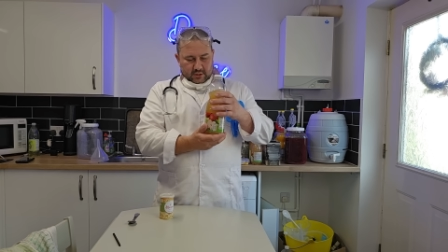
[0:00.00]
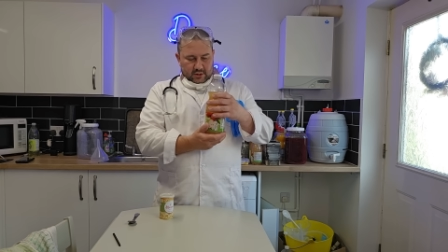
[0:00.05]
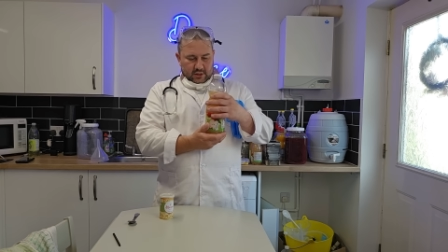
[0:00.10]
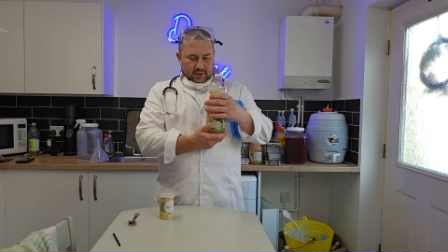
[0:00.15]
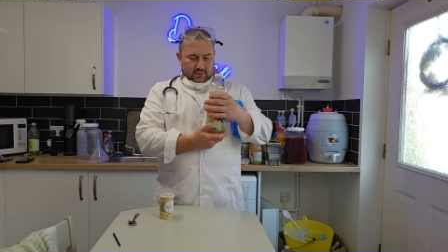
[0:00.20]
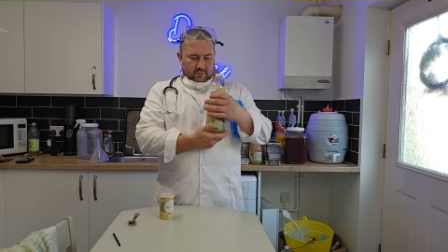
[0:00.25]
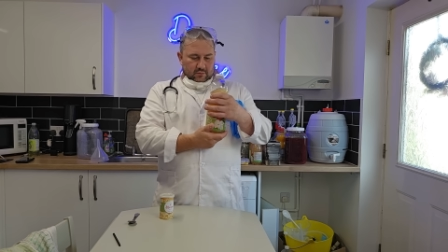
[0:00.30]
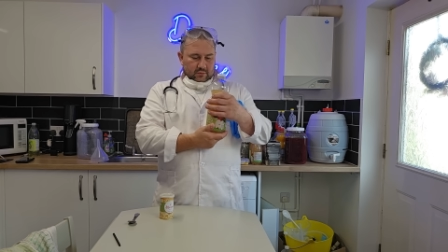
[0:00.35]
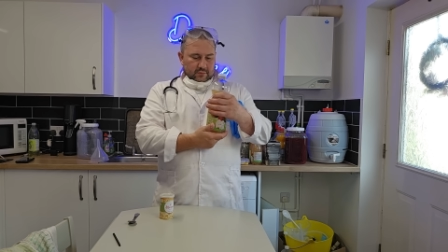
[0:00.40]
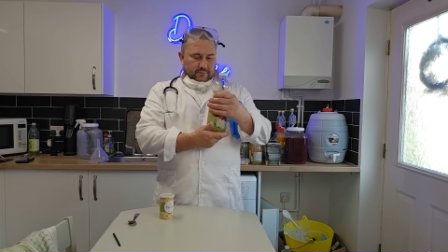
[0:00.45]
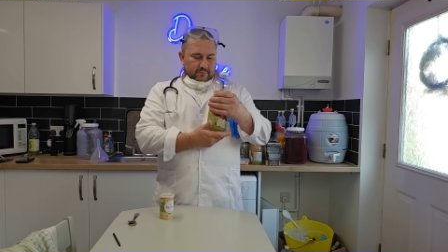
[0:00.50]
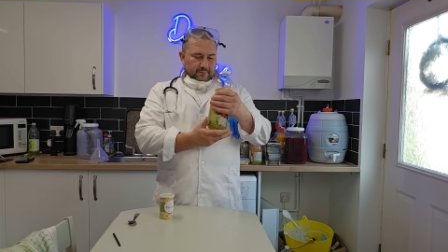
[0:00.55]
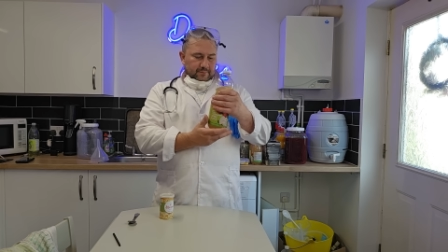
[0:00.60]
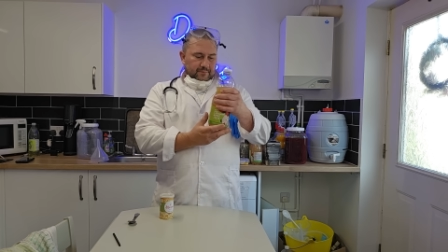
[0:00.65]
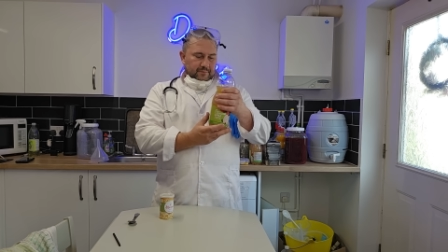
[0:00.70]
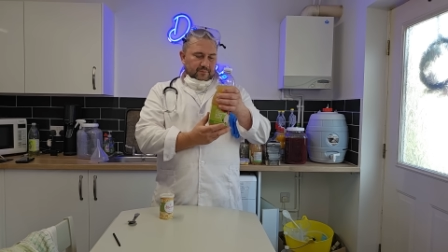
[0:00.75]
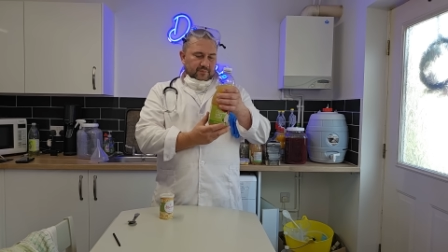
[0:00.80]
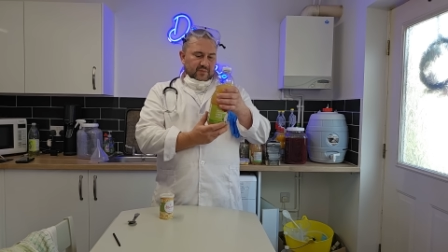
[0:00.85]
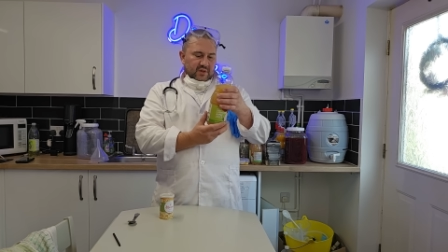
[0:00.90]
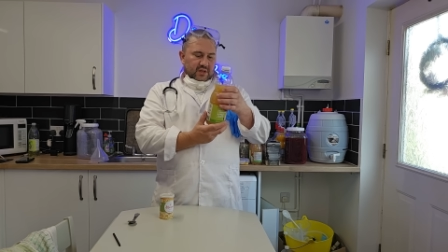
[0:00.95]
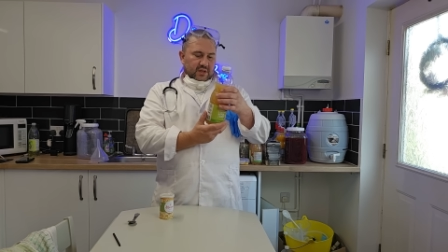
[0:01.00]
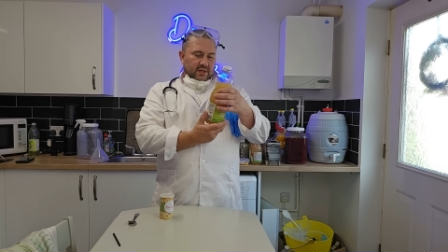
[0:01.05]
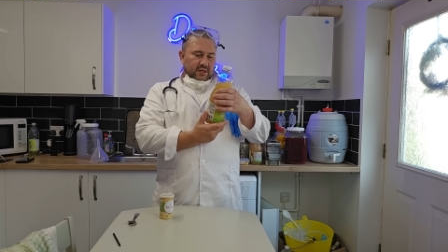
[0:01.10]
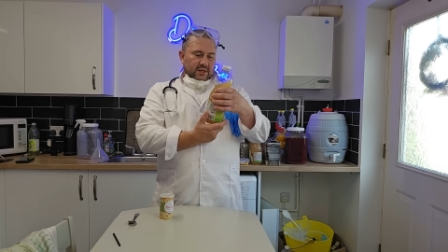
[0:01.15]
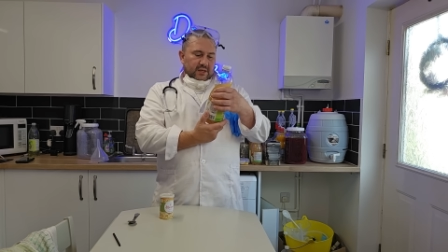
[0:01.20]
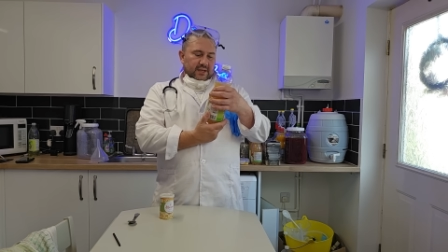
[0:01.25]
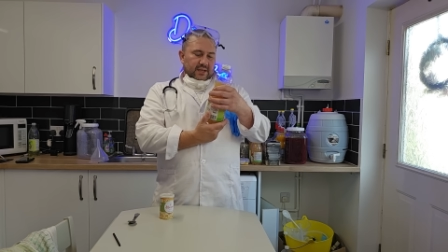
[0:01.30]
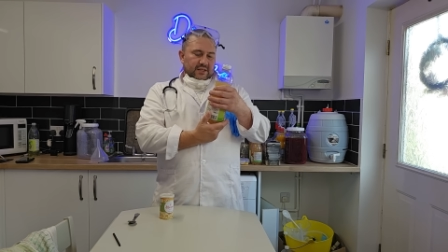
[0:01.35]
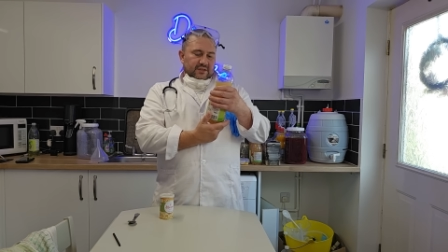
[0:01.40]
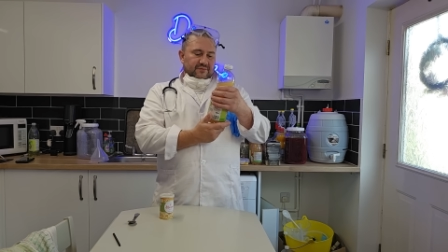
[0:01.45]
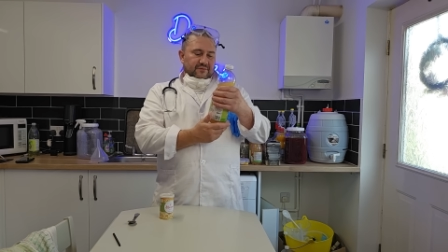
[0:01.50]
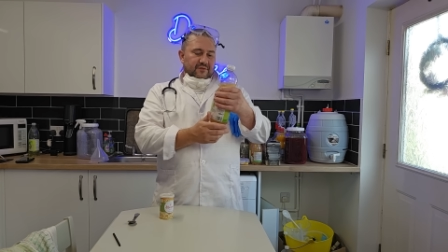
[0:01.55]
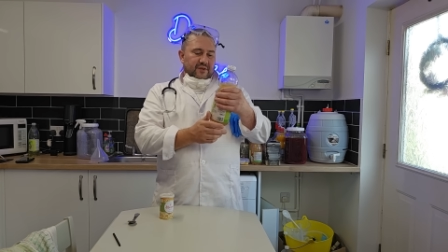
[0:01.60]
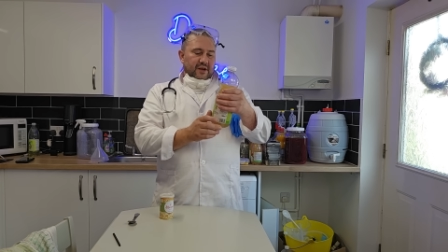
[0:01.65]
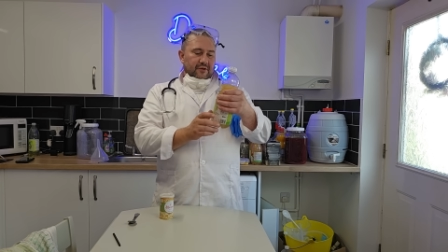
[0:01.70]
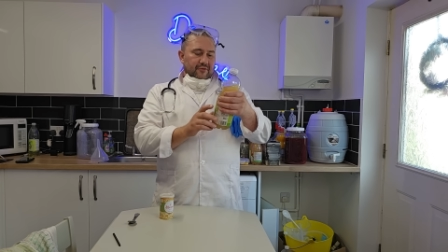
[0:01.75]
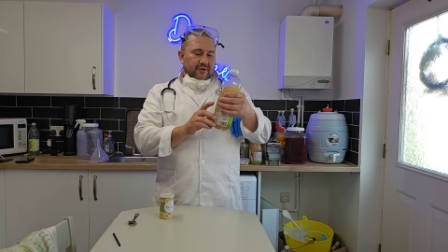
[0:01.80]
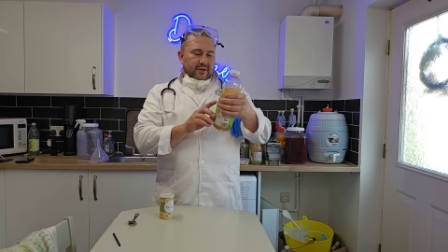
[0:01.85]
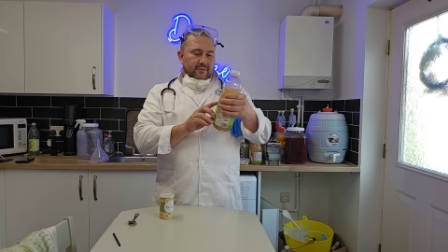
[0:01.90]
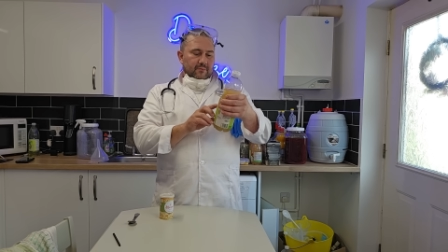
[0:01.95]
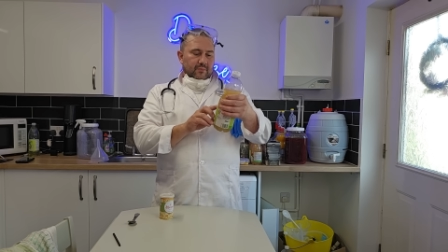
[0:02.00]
Now, it's very